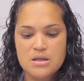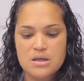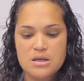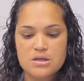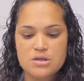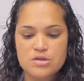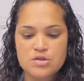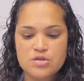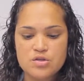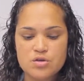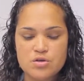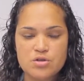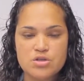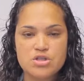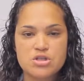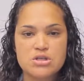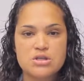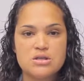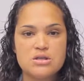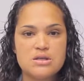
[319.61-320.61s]
The
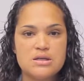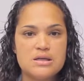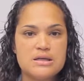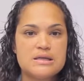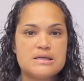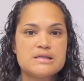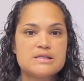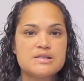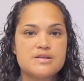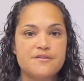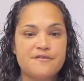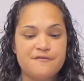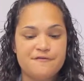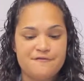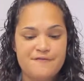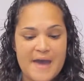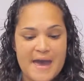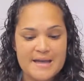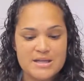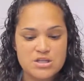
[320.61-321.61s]
insertion is the
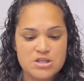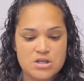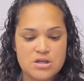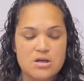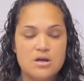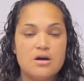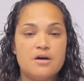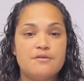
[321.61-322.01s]
fascia